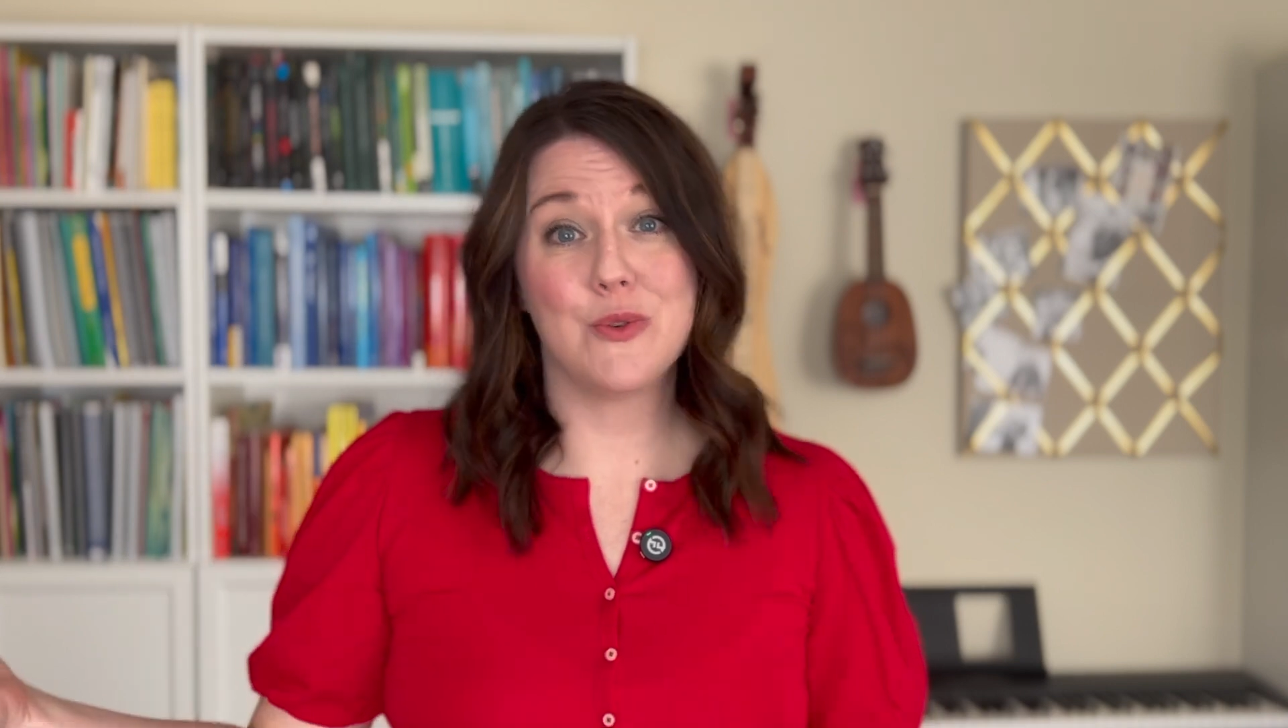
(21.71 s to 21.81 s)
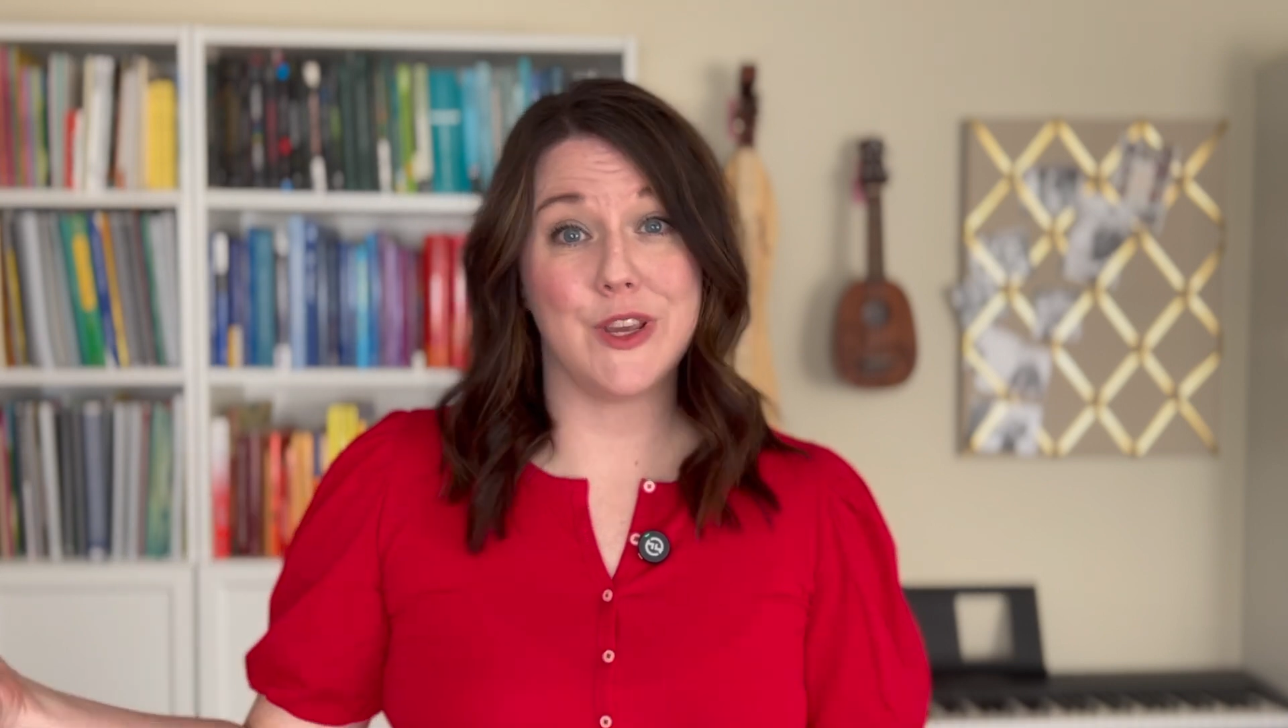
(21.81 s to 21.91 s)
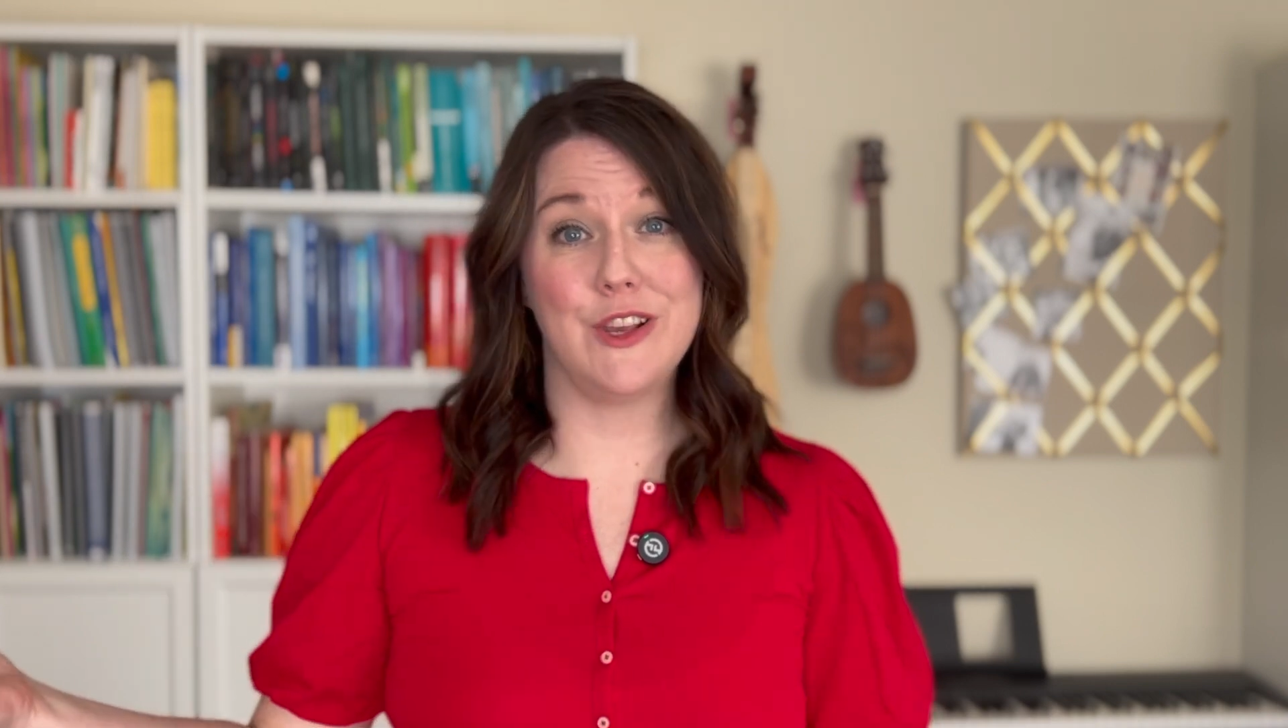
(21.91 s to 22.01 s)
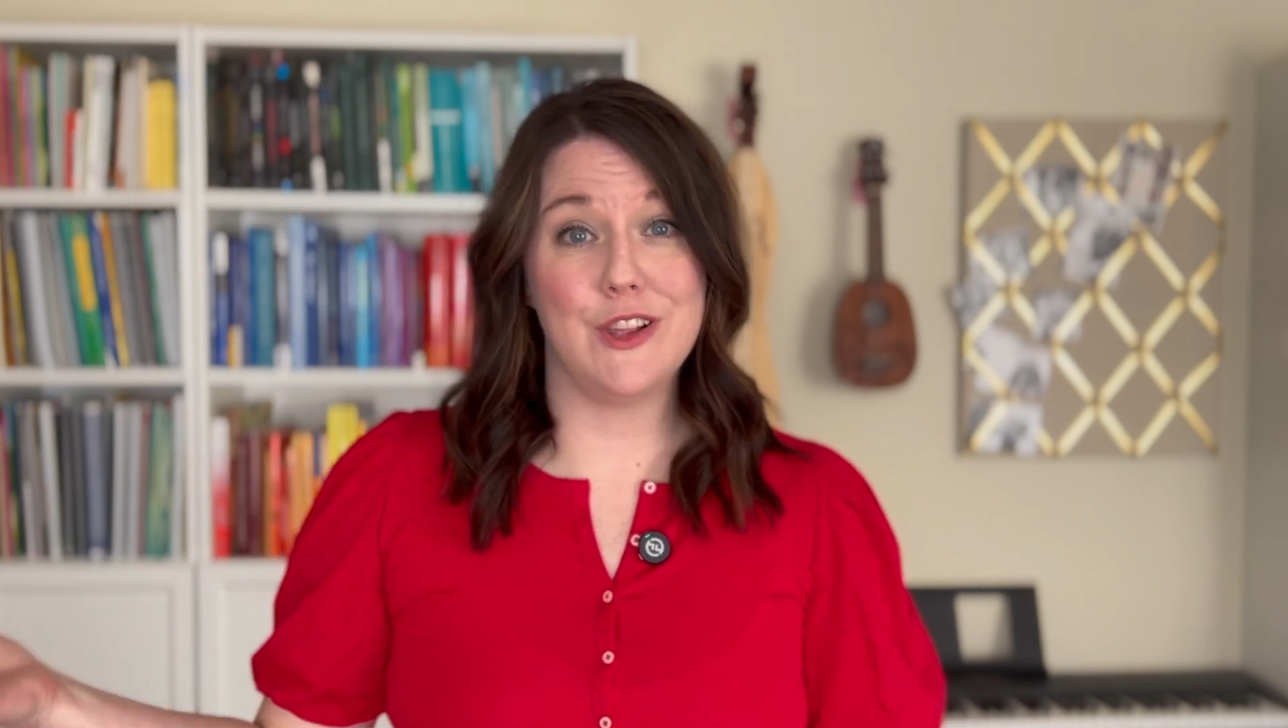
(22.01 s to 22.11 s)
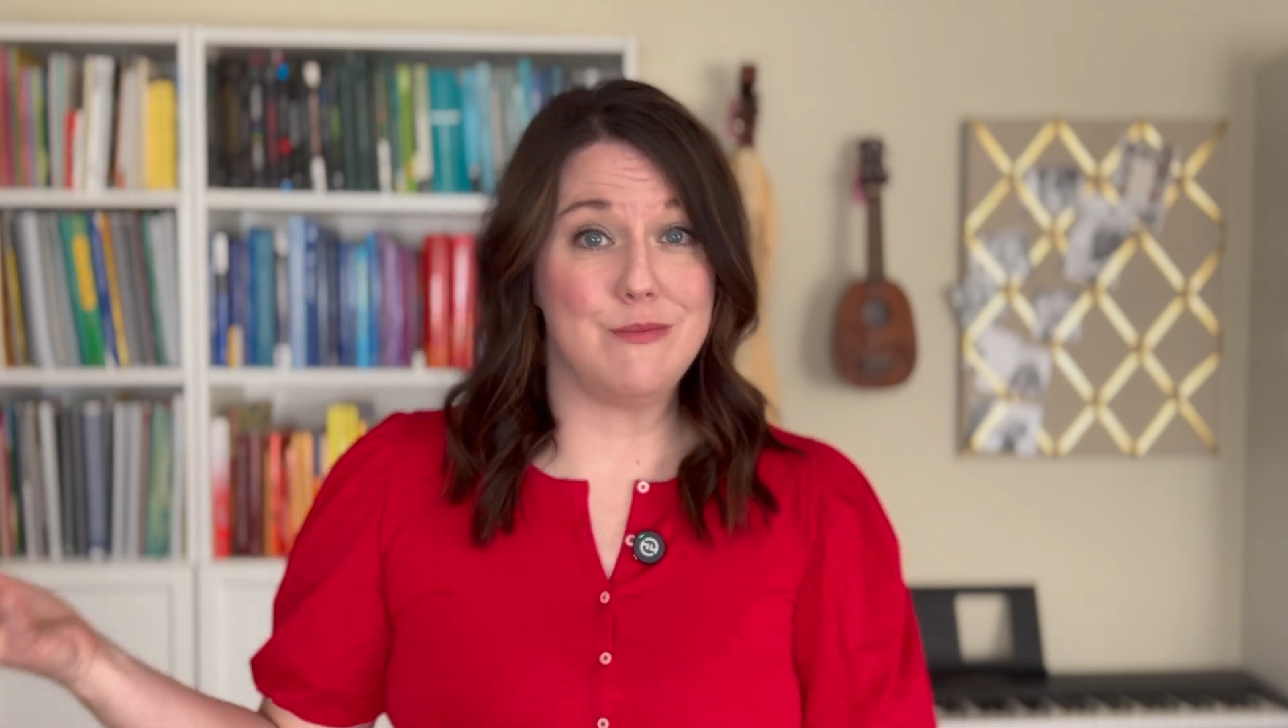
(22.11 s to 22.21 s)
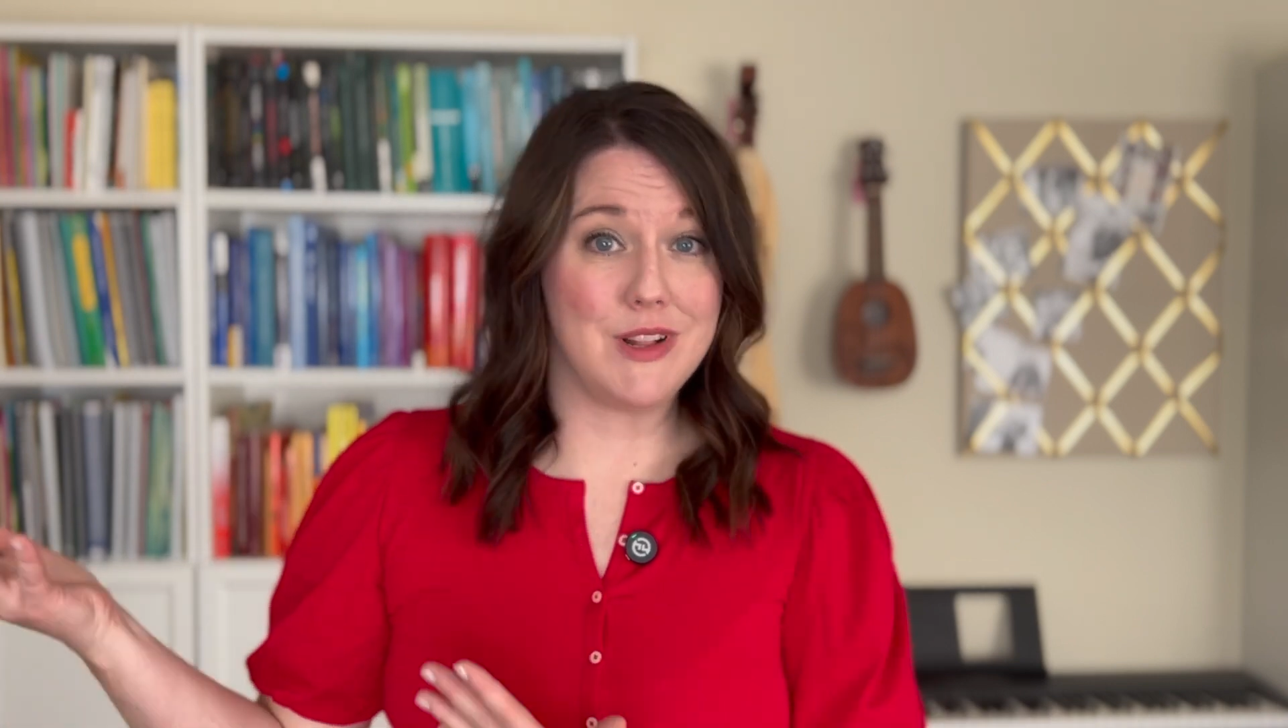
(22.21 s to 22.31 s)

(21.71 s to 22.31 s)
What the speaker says: curriculum